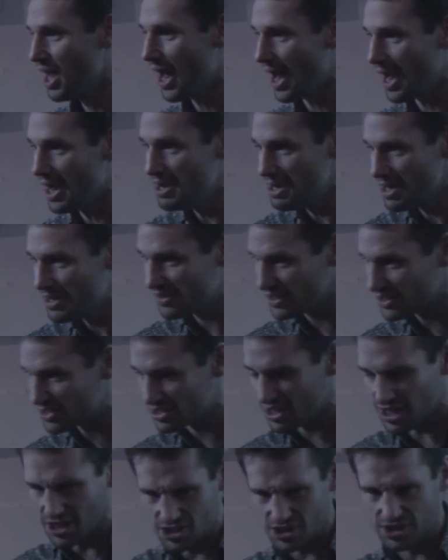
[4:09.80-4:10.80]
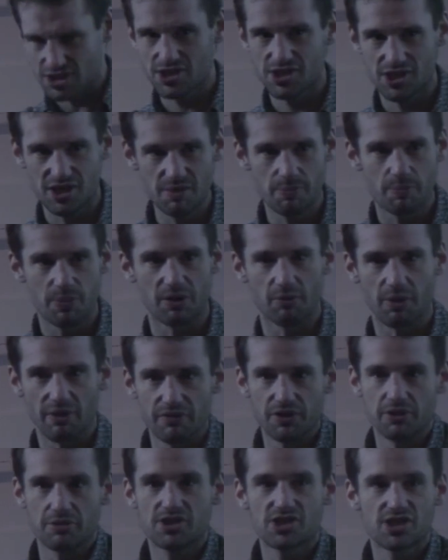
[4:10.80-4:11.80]
And this is actually seeping,
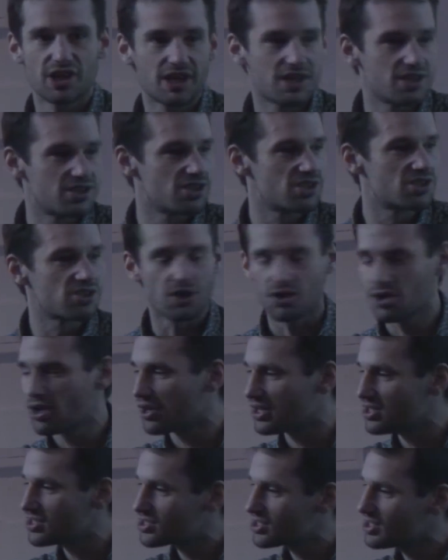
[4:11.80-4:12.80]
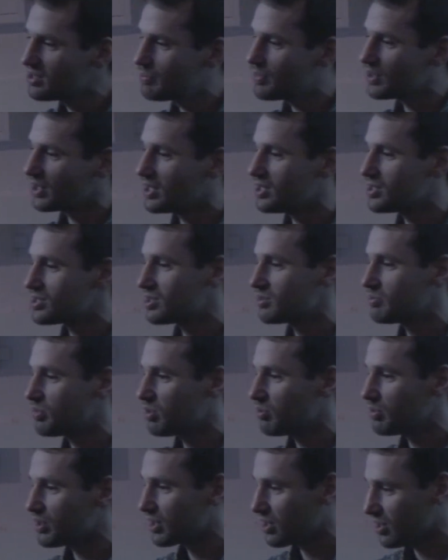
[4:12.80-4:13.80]
whether you're a scientist or not, it's seeping into the
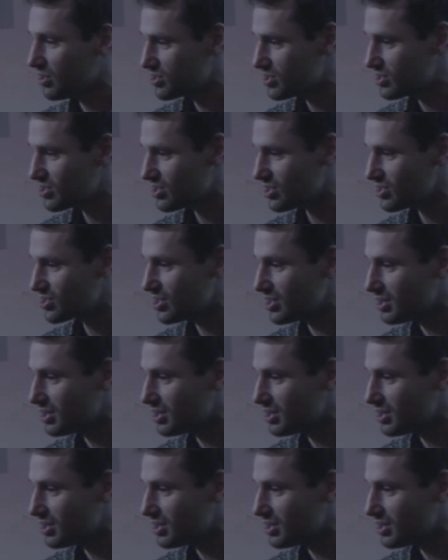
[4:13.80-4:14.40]
public consciousness.